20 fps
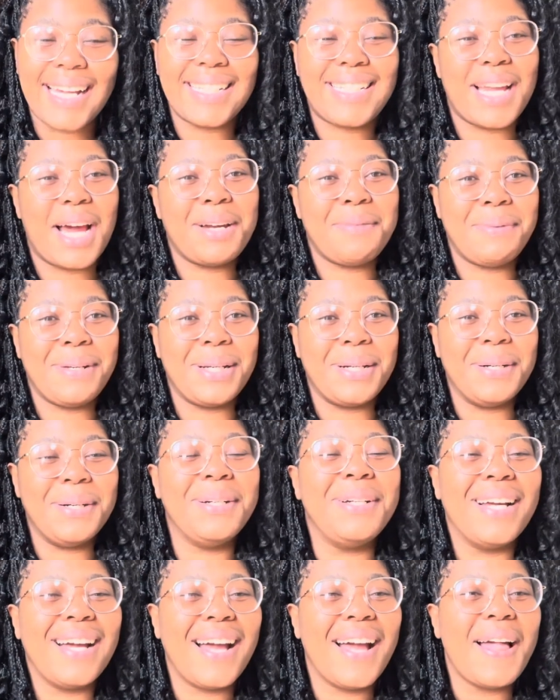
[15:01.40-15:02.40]
down below.
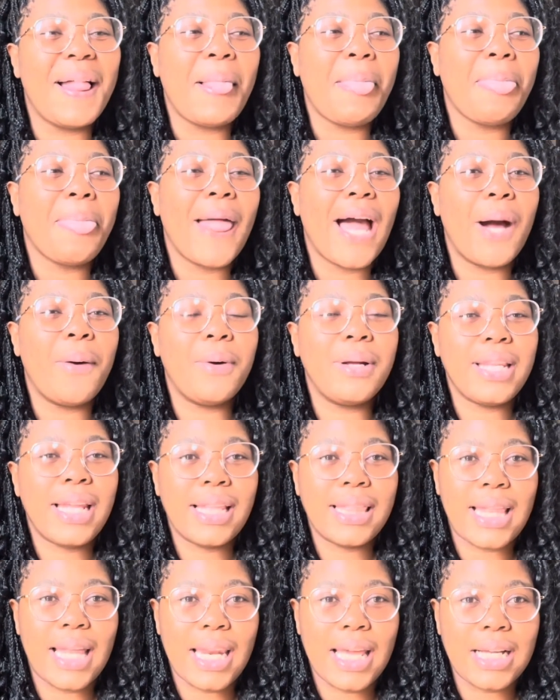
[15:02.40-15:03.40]
I will
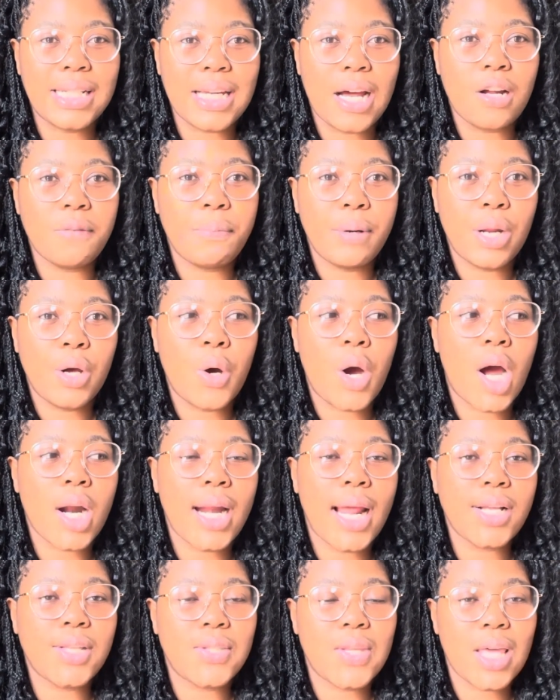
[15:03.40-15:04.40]
link the link down below.
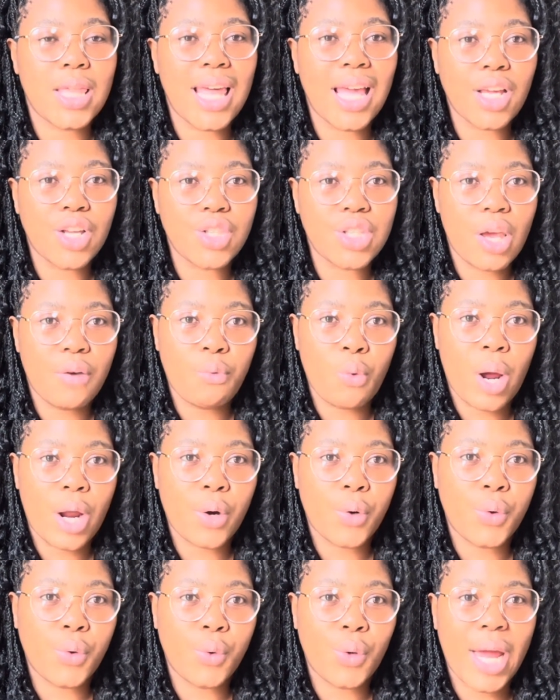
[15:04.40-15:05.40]
I'd like to say thank you to
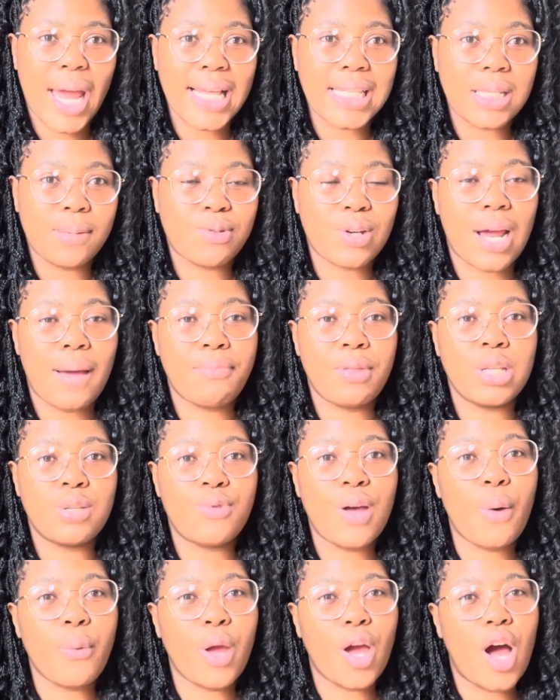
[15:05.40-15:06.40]
everyone who has subscribed this
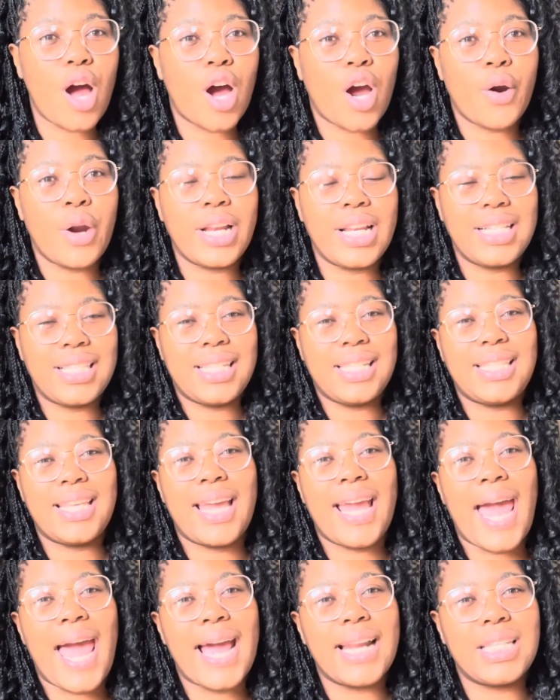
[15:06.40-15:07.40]
far. We are currently
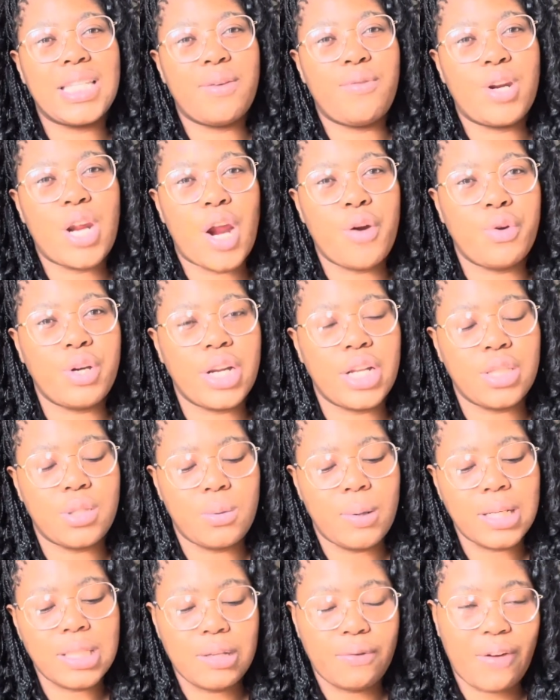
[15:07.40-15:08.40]
sitting at
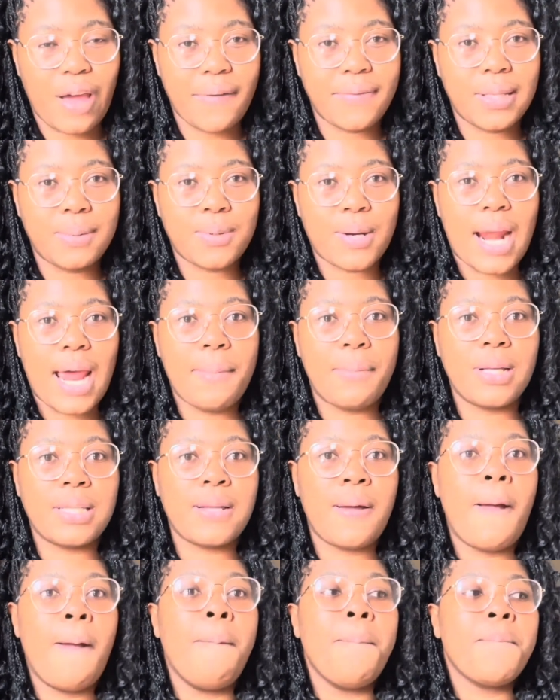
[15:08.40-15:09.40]
725
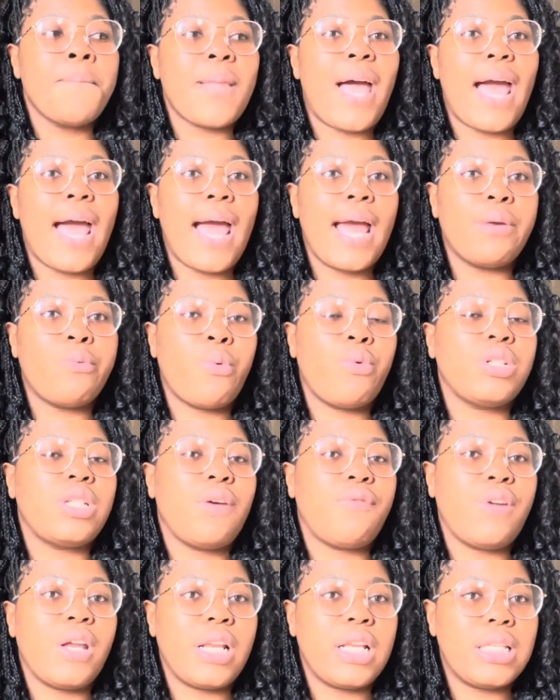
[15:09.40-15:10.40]
subscribers, and we'll
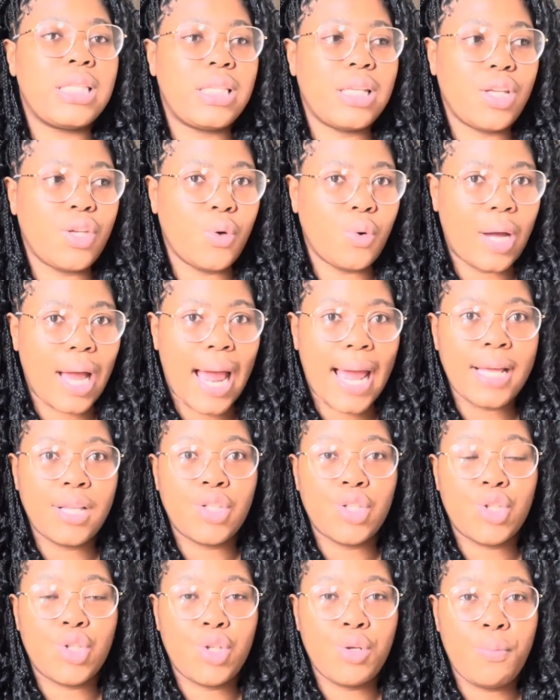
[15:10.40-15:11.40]
definitely see you
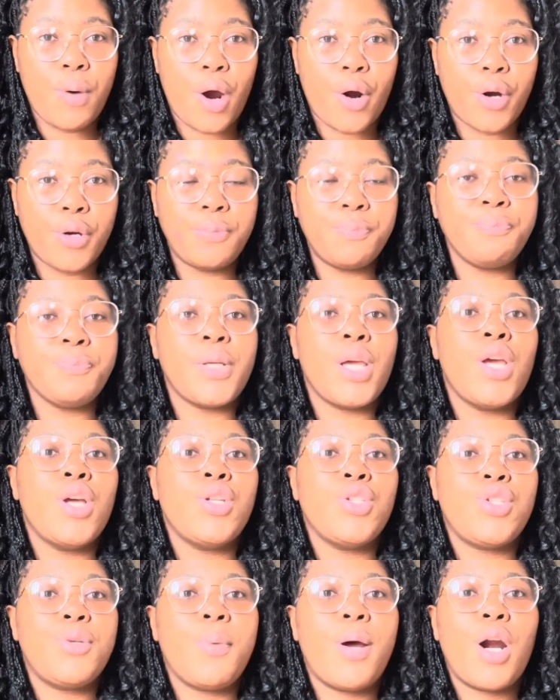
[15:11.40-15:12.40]
guys tomorrow.
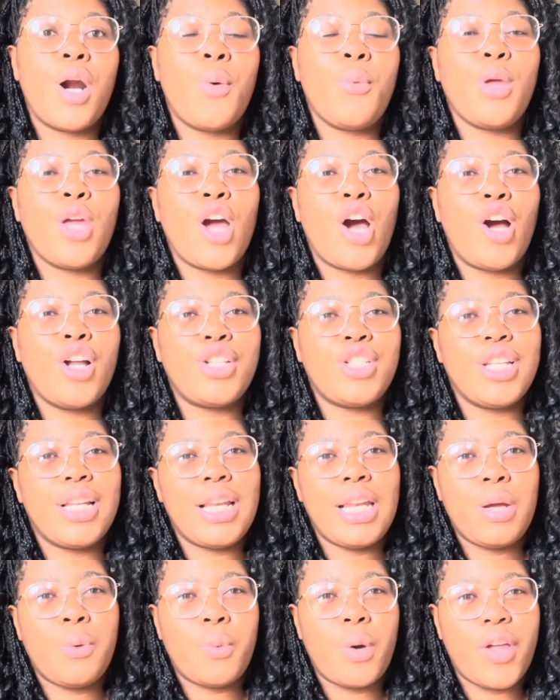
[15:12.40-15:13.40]
Tomorrow we are
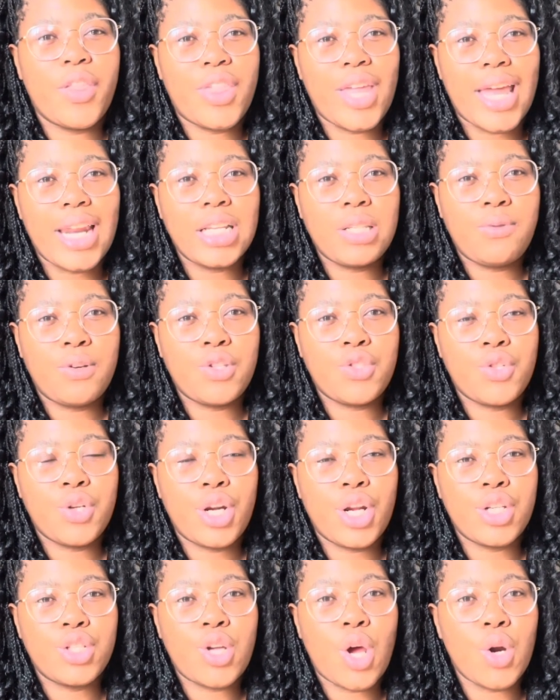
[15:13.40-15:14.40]
dealing with NsFas
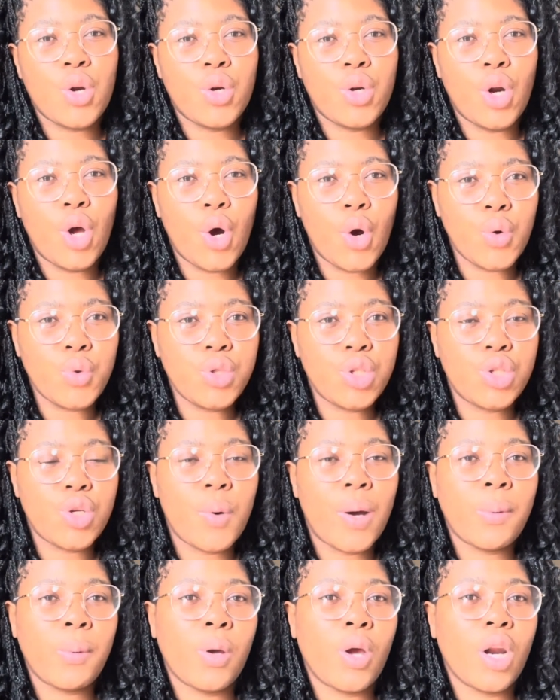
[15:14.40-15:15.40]
student loans. So
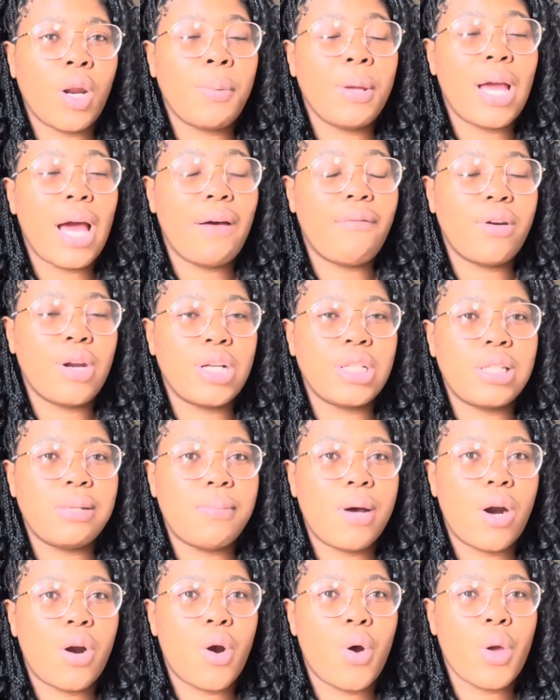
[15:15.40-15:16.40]
what we're going to be covering
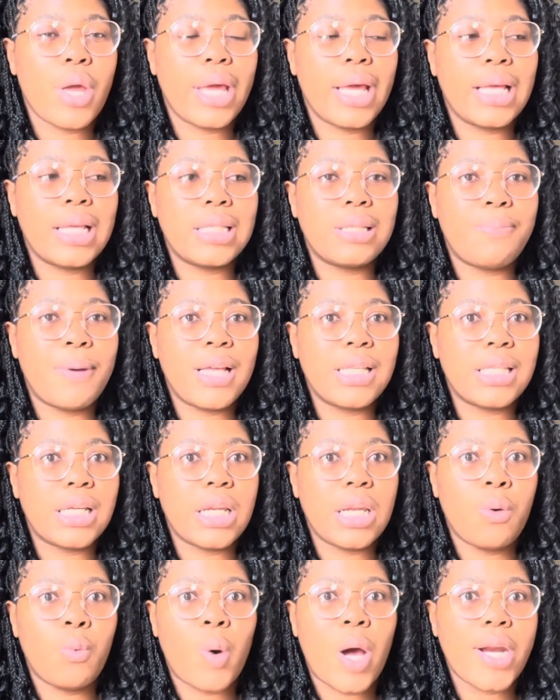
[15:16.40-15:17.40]
tomorrow is
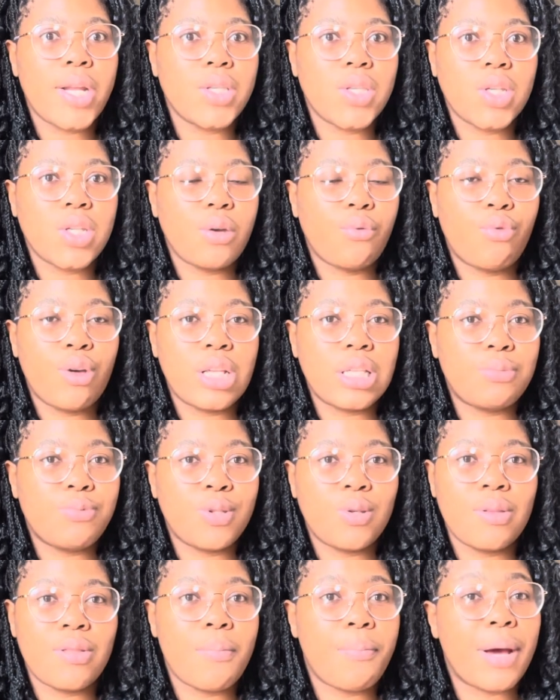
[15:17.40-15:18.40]
basically what is the difference
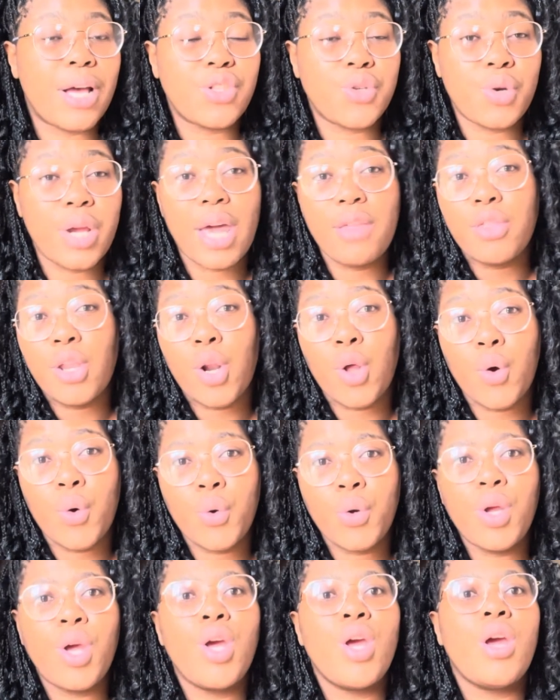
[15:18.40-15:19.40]
between the bursary and the
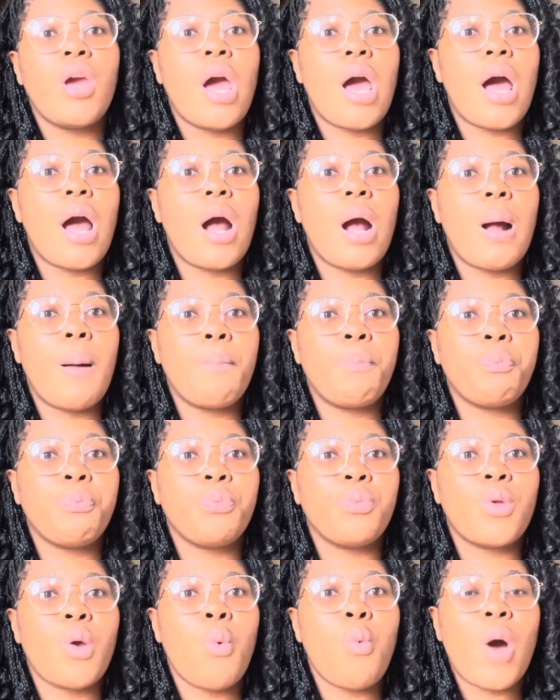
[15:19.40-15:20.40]
loan.
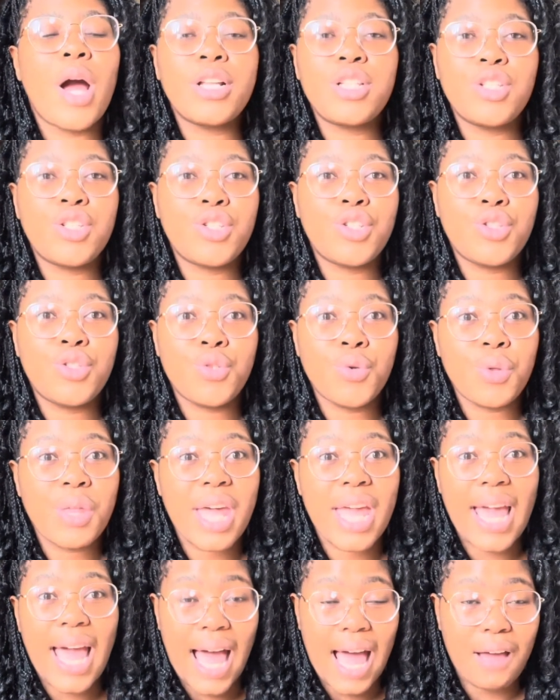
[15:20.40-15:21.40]
What do
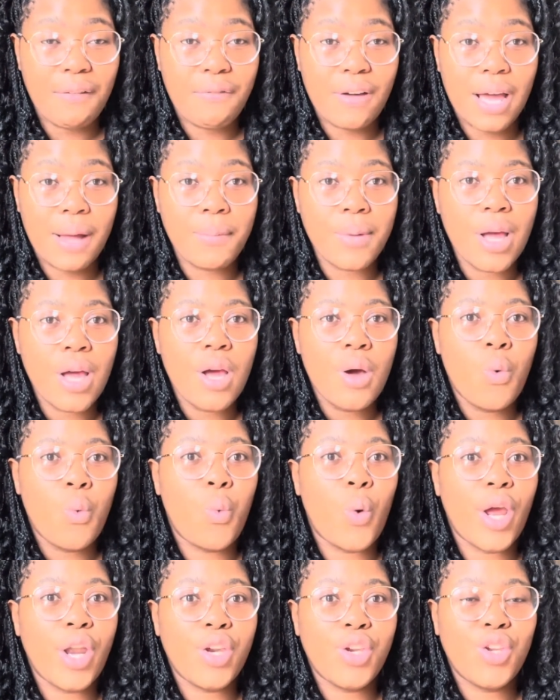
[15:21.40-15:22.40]
they cover
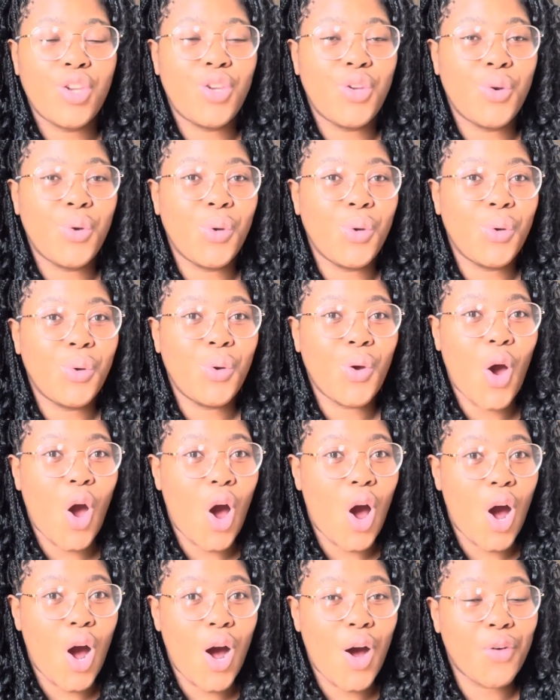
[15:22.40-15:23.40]
when you
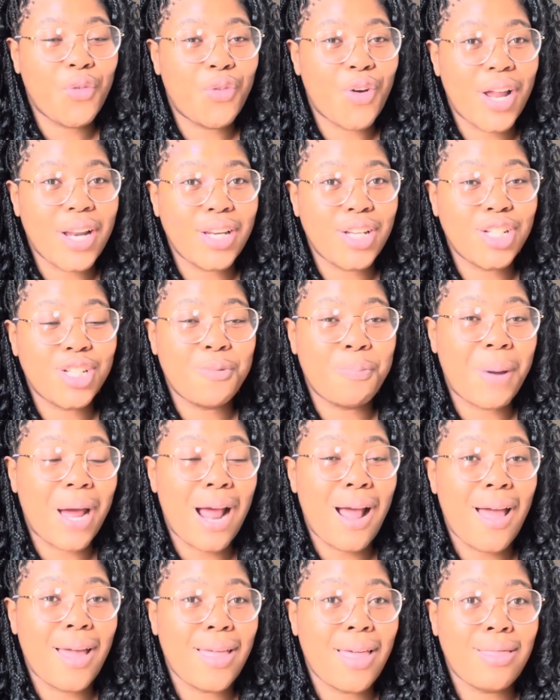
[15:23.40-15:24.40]
are funded
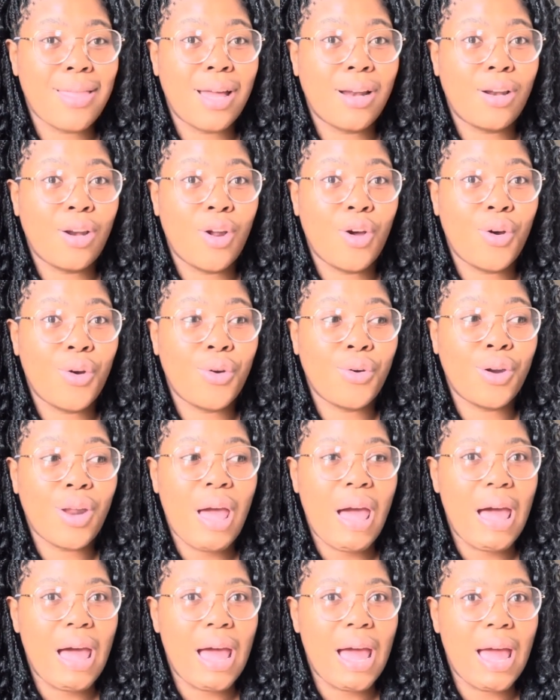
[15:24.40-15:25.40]
by that loan,
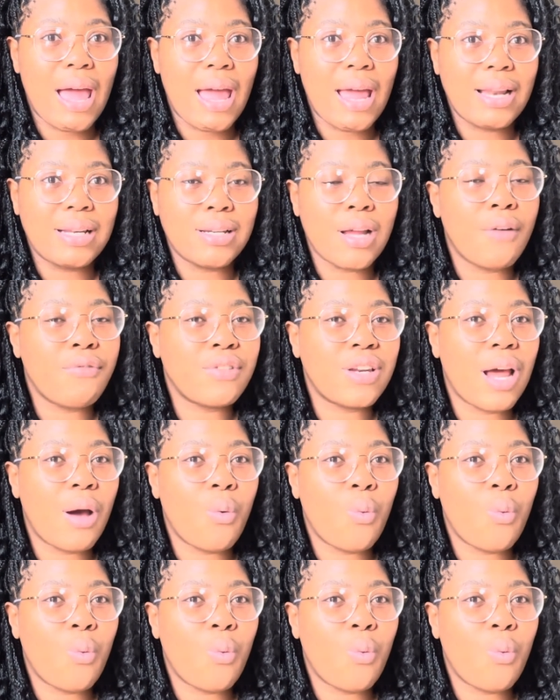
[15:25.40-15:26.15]
and after